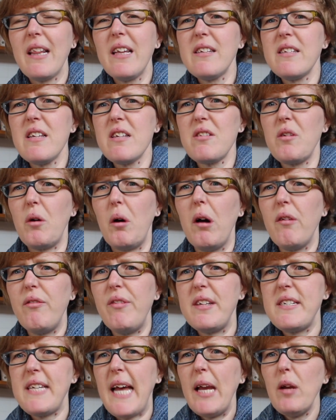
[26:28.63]
This is not a
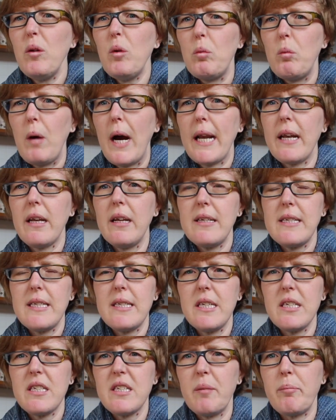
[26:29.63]
for sale one, it's
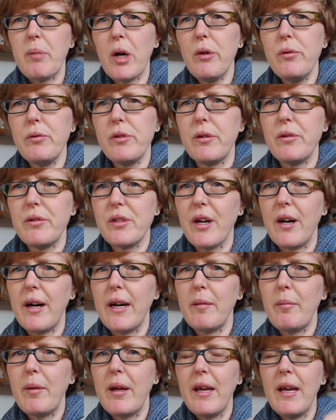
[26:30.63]
just a
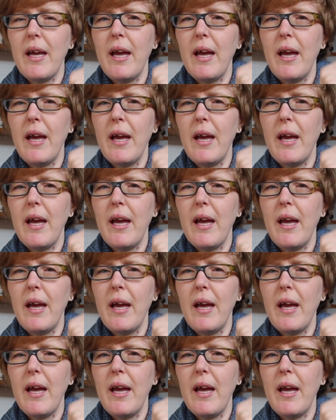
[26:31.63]
prototype.